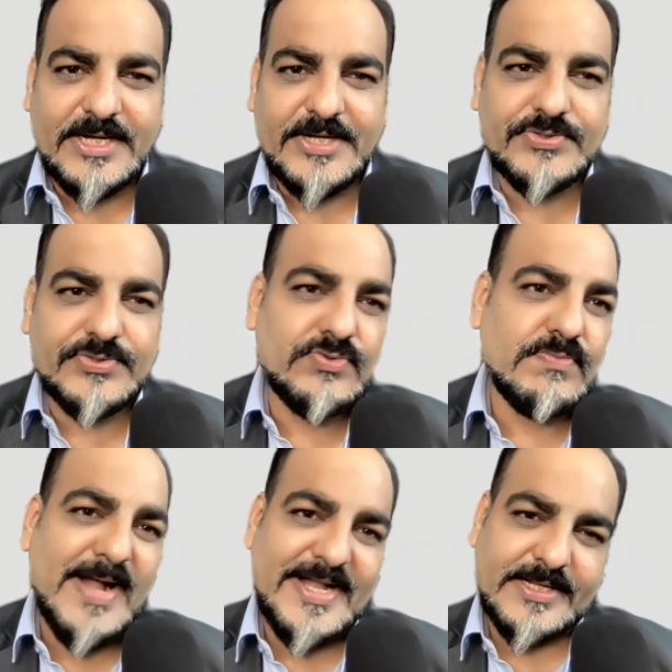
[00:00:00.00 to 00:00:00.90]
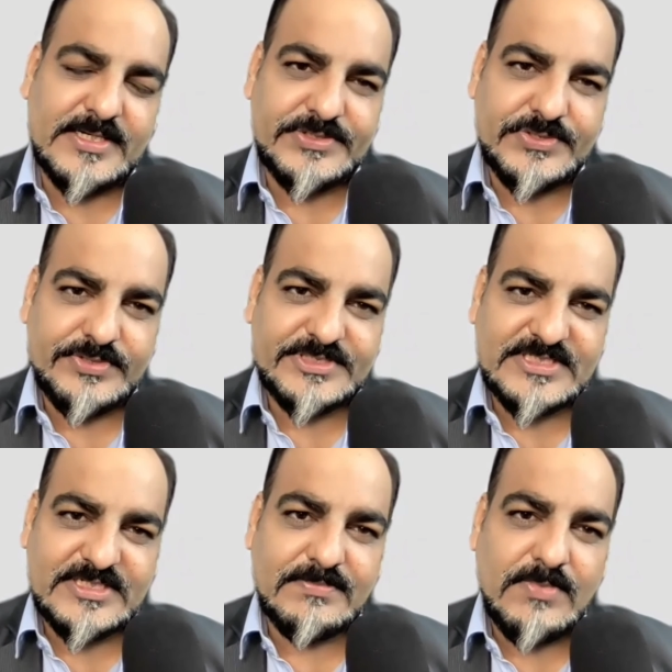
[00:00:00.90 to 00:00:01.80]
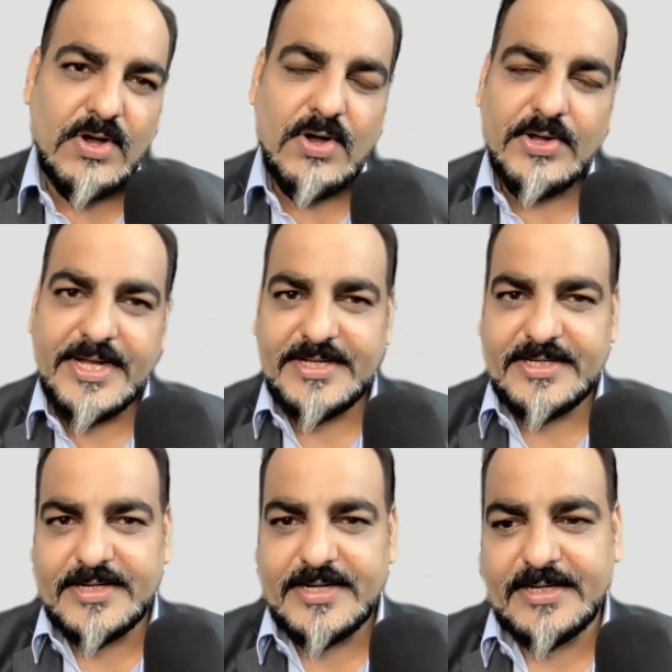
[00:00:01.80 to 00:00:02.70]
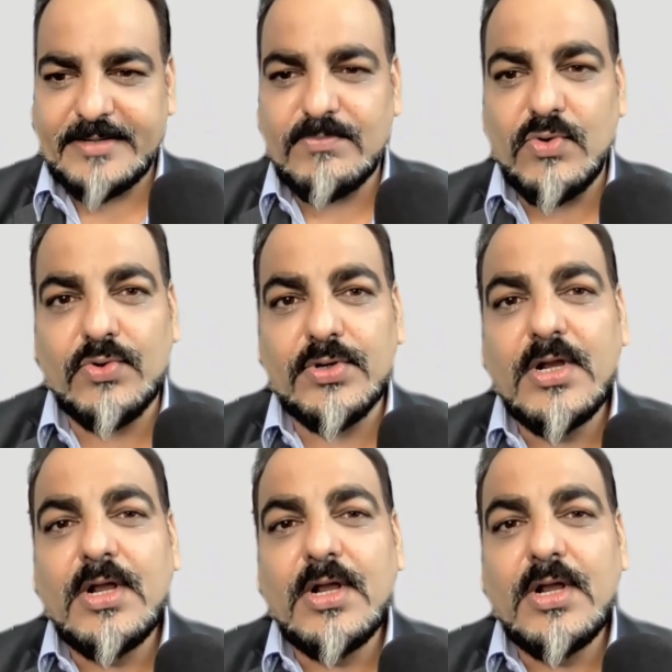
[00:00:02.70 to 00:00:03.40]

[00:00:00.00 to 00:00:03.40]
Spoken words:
into medical tourism or integrating more